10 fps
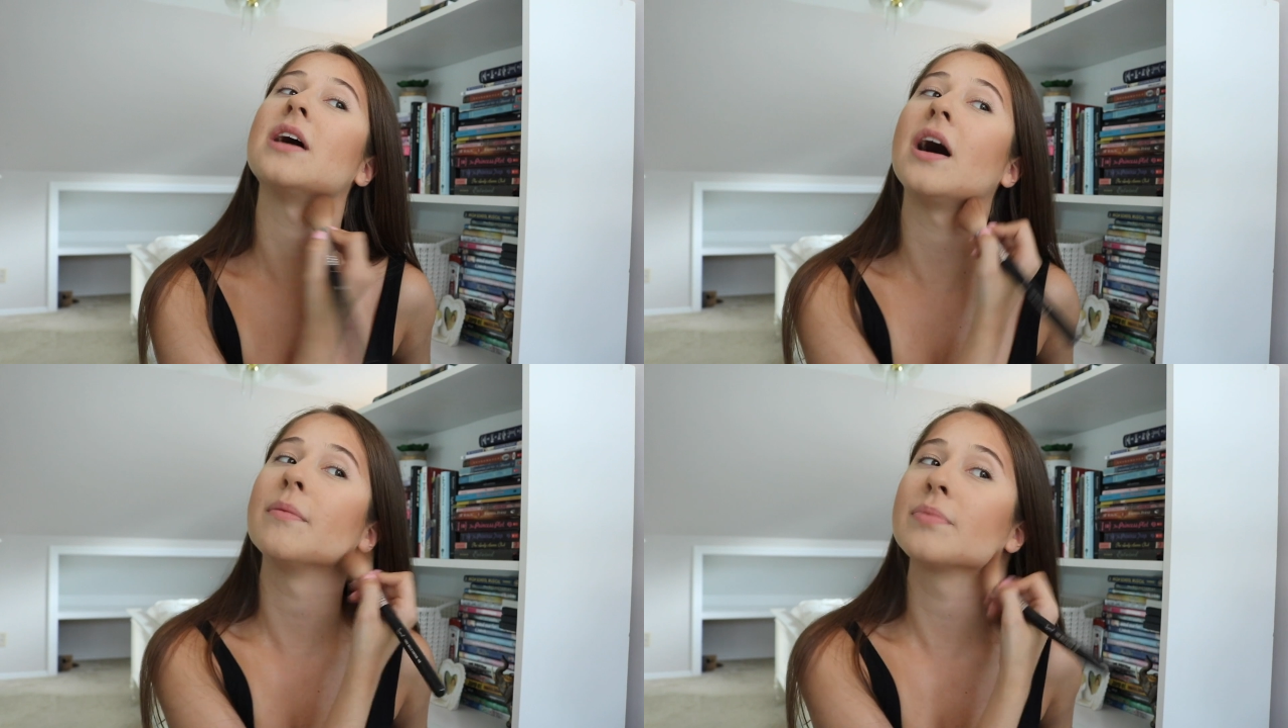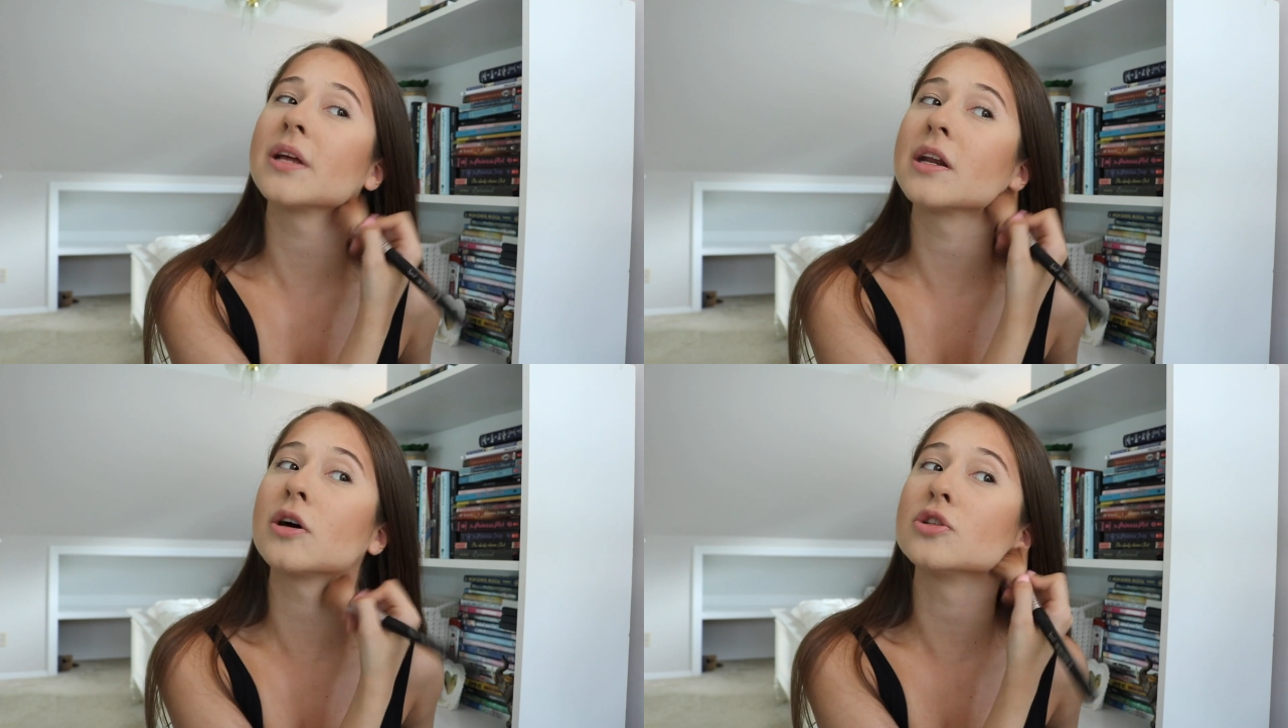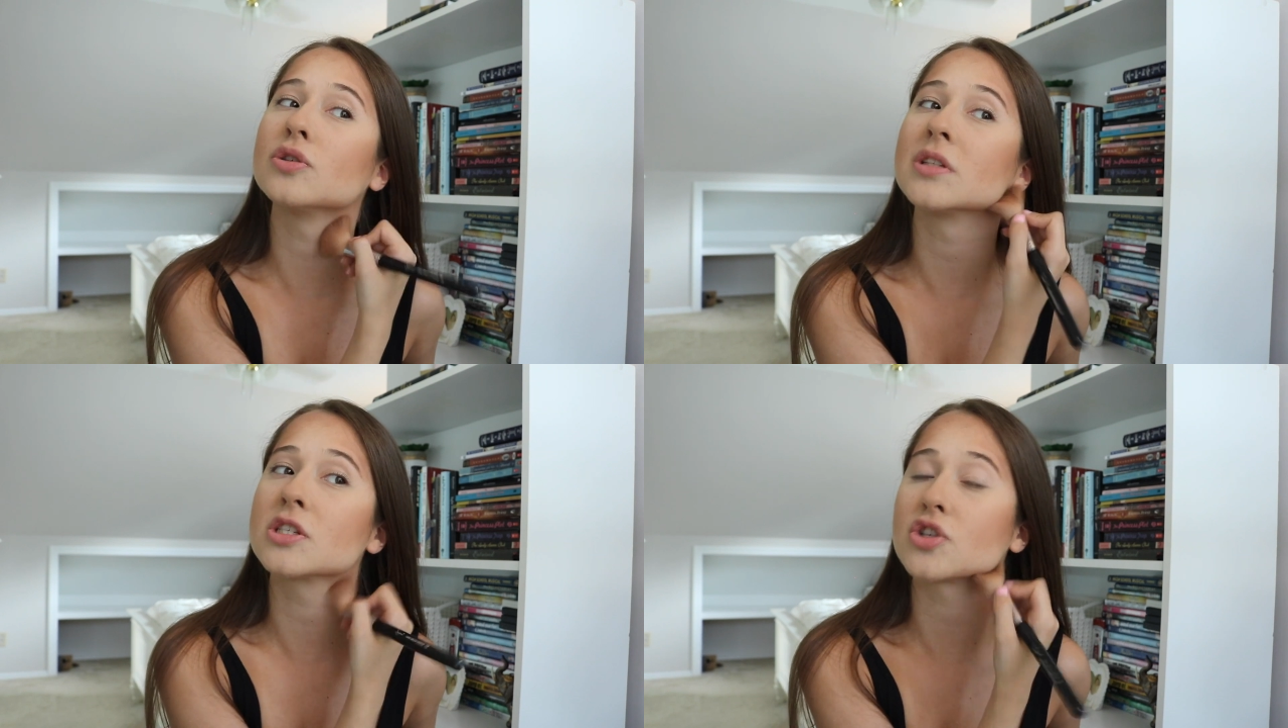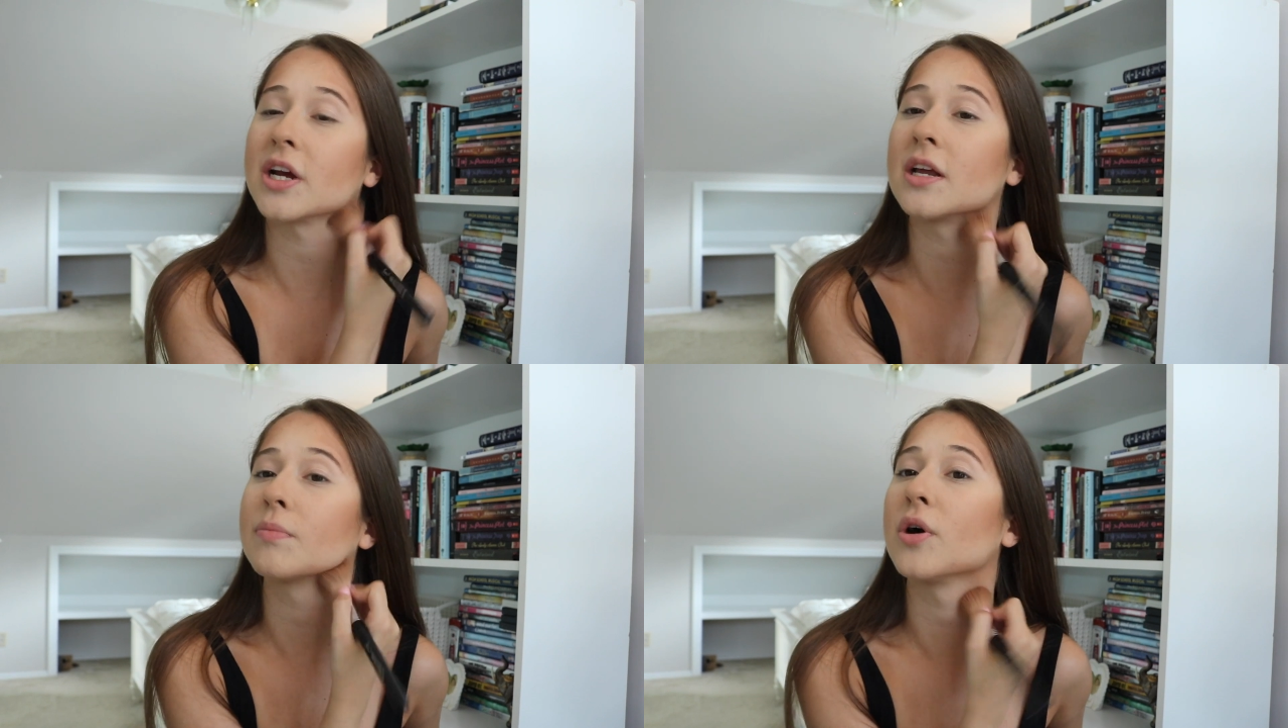I'm planning on doing this
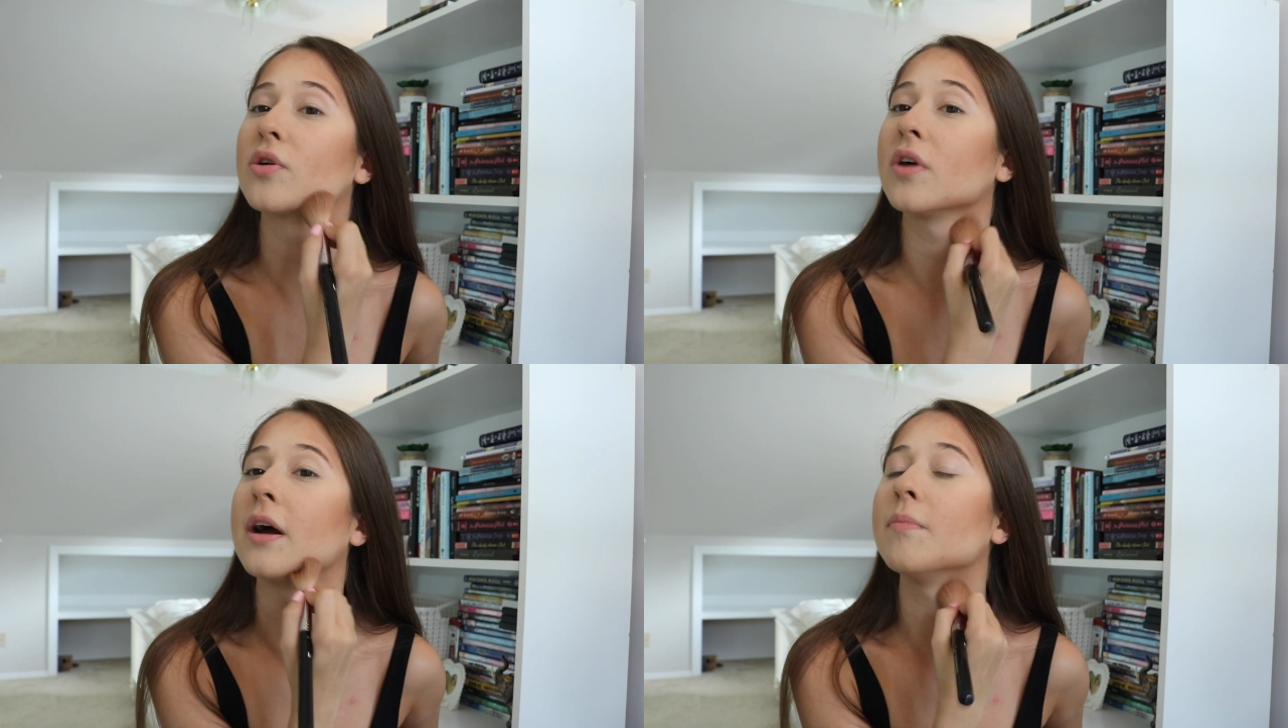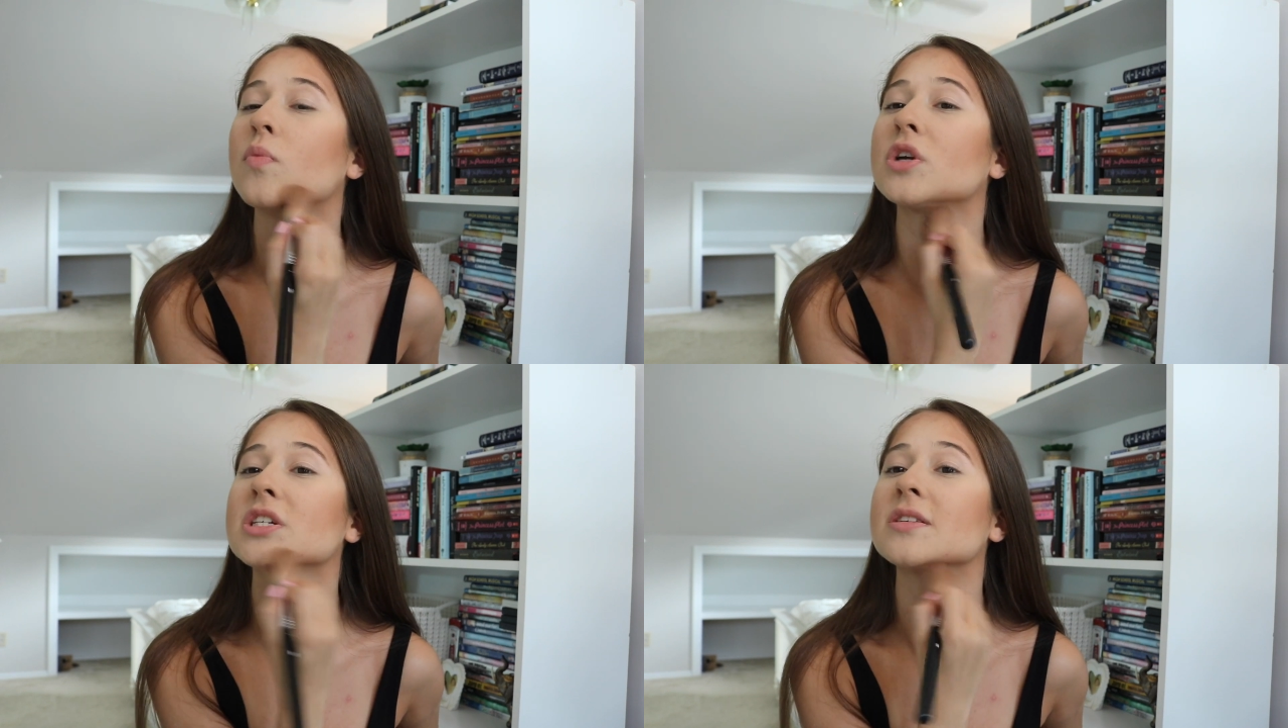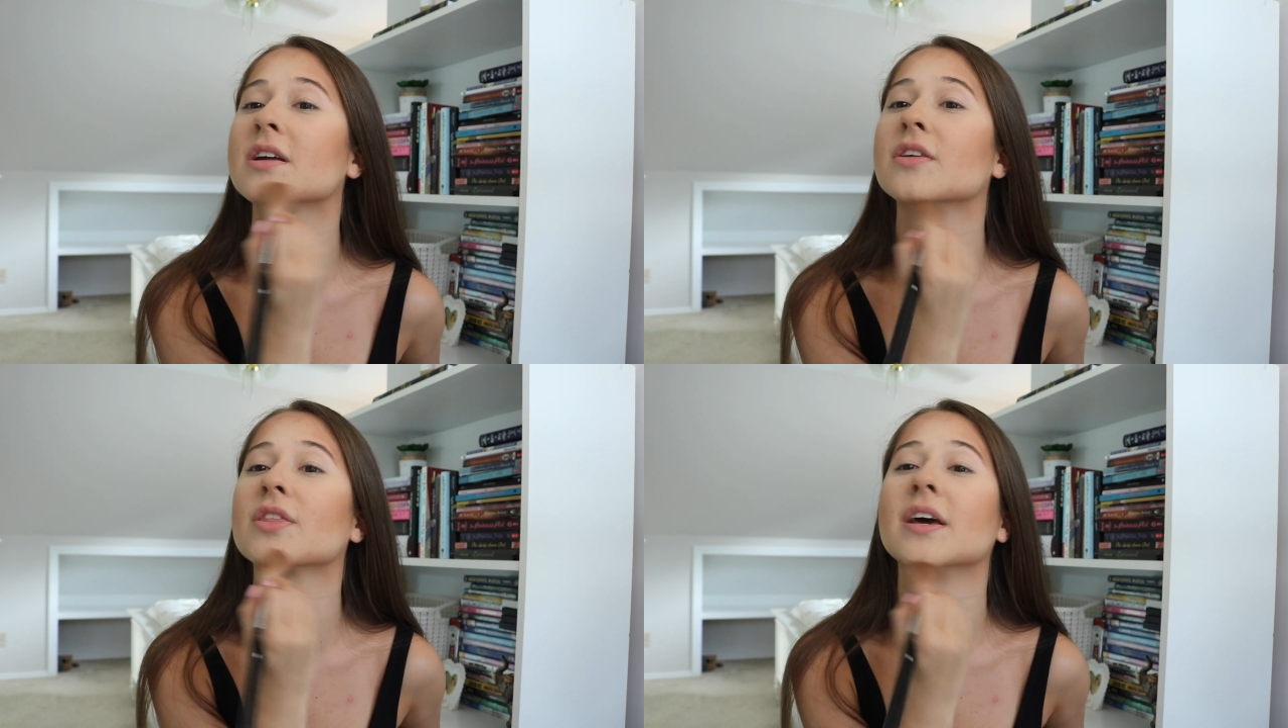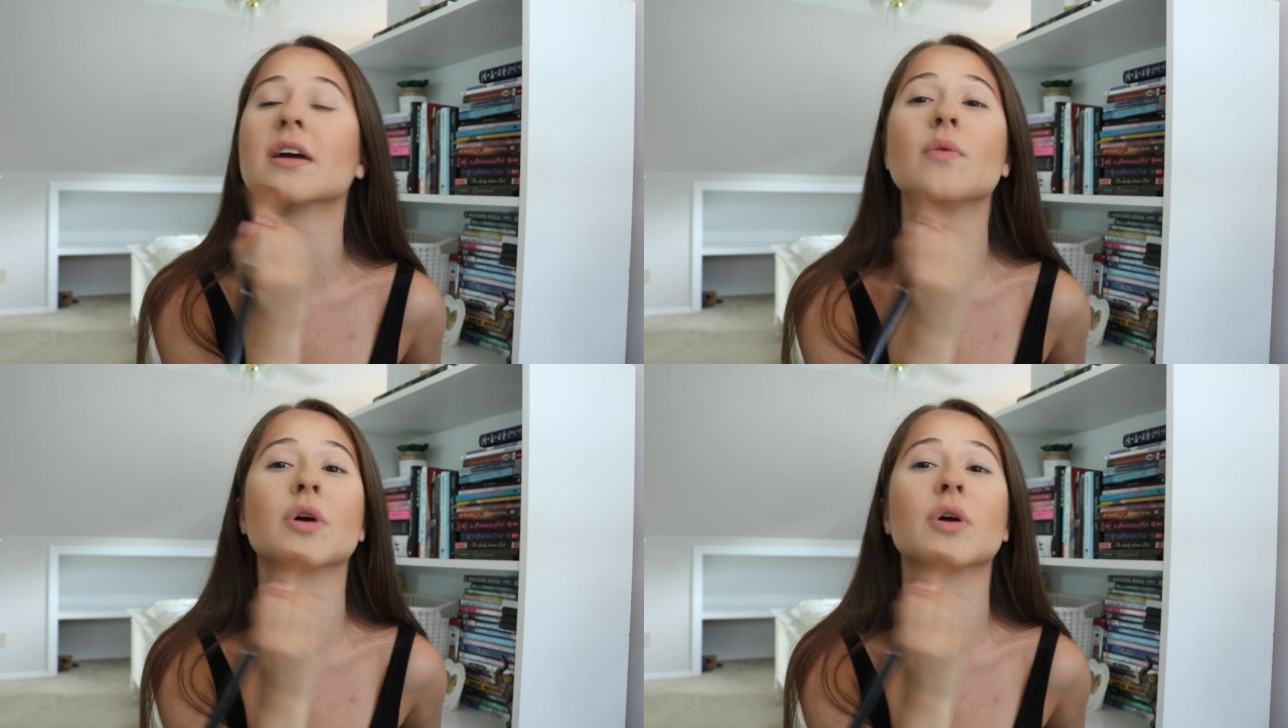training program, which is another thing.